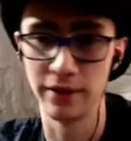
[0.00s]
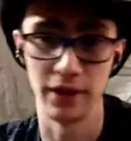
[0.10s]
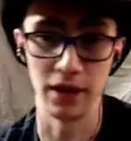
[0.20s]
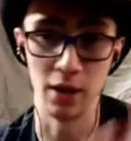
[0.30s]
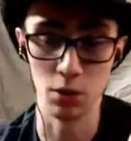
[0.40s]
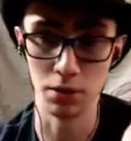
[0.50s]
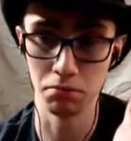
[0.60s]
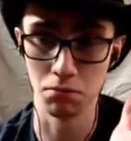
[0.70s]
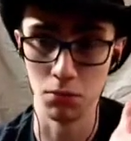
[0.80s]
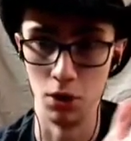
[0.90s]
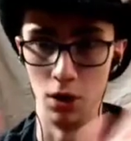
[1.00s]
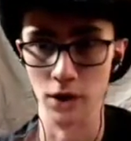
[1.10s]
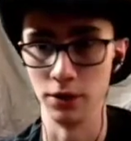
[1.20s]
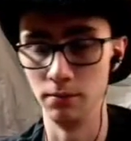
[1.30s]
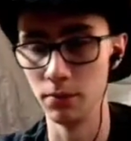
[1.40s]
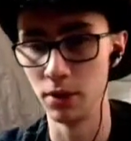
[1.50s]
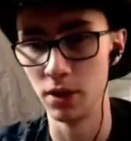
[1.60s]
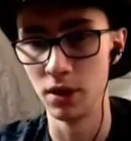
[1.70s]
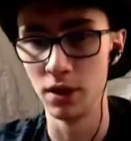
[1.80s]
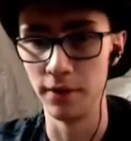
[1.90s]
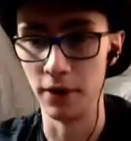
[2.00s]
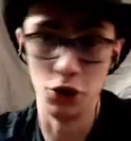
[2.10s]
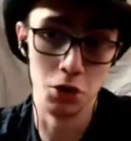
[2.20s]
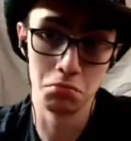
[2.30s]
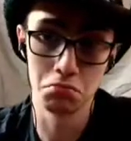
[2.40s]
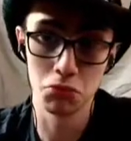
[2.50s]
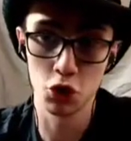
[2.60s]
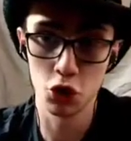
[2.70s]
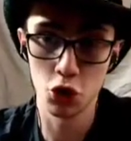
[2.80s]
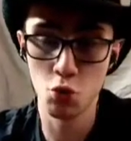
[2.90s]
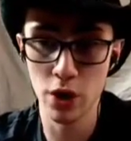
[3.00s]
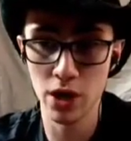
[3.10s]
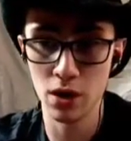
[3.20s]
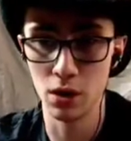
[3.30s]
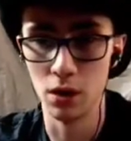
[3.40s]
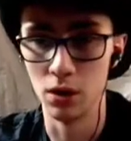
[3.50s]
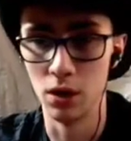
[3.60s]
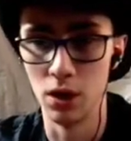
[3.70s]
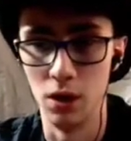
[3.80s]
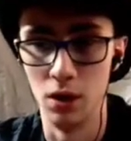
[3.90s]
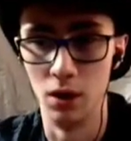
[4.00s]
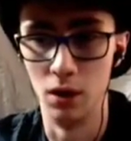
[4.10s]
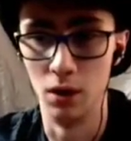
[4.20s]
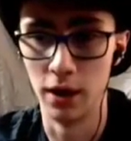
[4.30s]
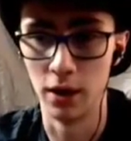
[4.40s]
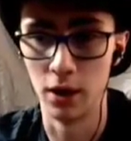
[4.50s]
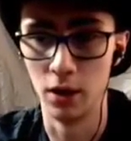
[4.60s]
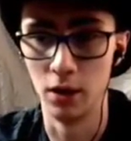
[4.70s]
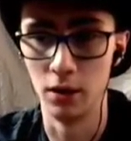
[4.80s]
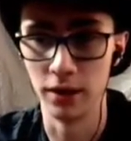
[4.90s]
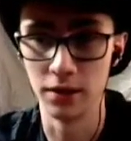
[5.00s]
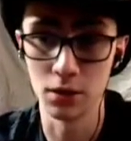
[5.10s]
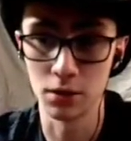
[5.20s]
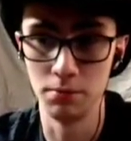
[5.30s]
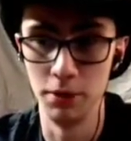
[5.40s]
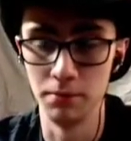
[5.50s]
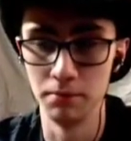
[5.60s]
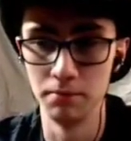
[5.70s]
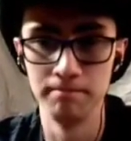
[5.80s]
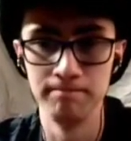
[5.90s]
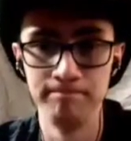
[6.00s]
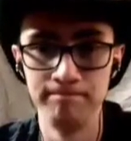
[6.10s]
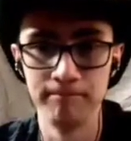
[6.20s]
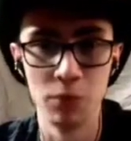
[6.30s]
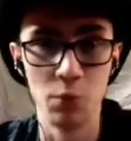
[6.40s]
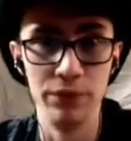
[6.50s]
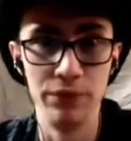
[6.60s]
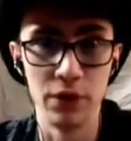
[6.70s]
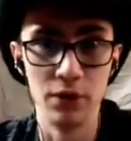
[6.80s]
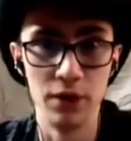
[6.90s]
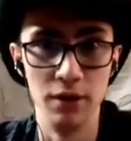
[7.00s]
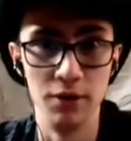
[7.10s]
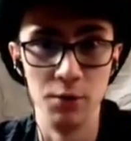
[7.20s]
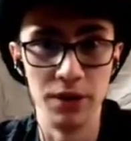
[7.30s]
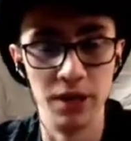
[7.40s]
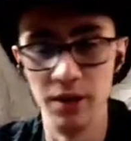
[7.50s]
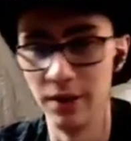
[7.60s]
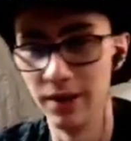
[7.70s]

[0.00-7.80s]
If I get one, awesome. If I don't, oh well. That sucks, but we figure it out as we go.